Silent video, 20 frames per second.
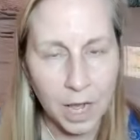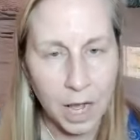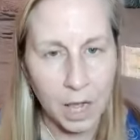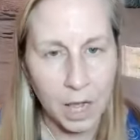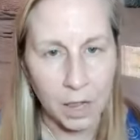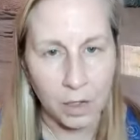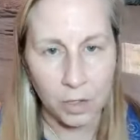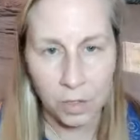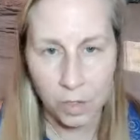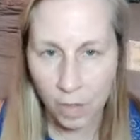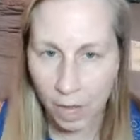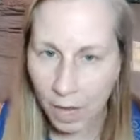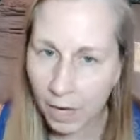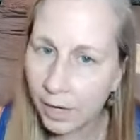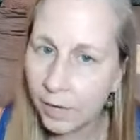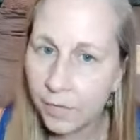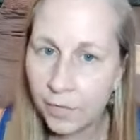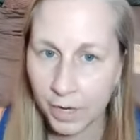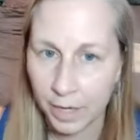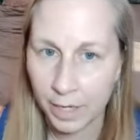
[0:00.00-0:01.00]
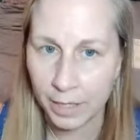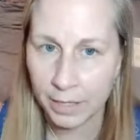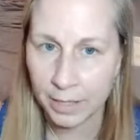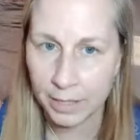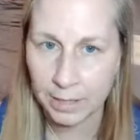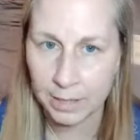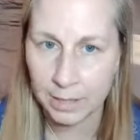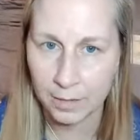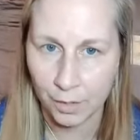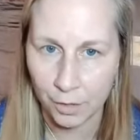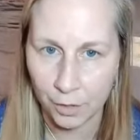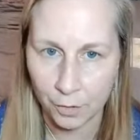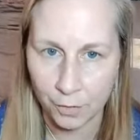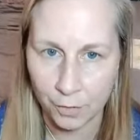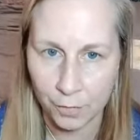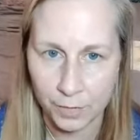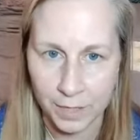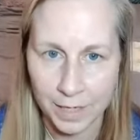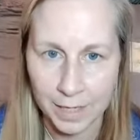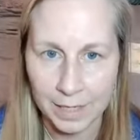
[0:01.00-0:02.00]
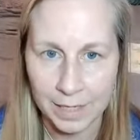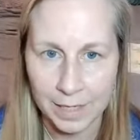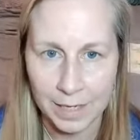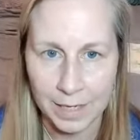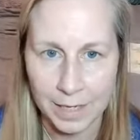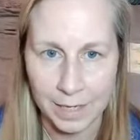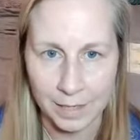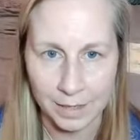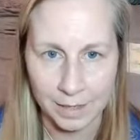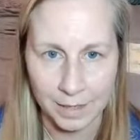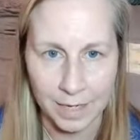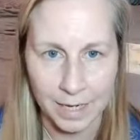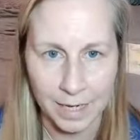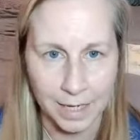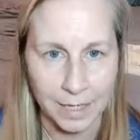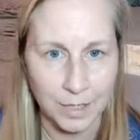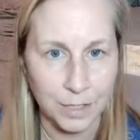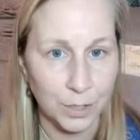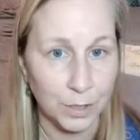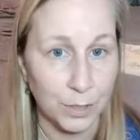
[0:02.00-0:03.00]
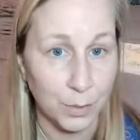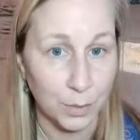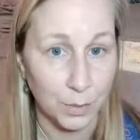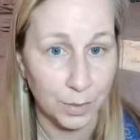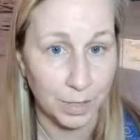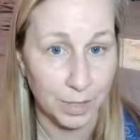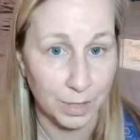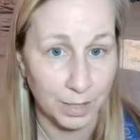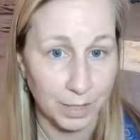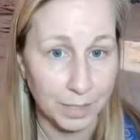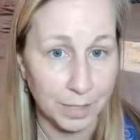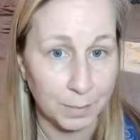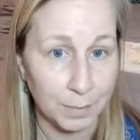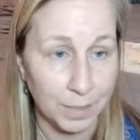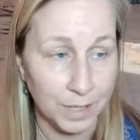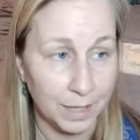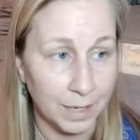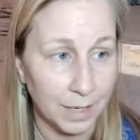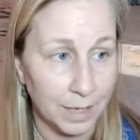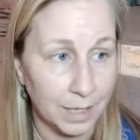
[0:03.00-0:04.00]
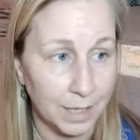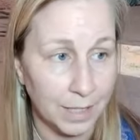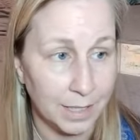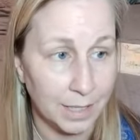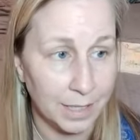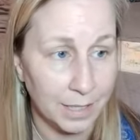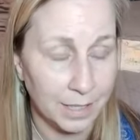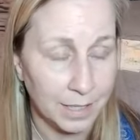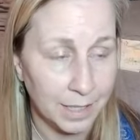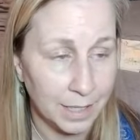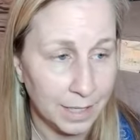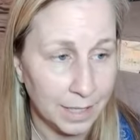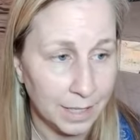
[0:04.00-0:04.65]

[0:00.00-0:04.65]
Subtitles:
a lot of us are feeling the need to do this because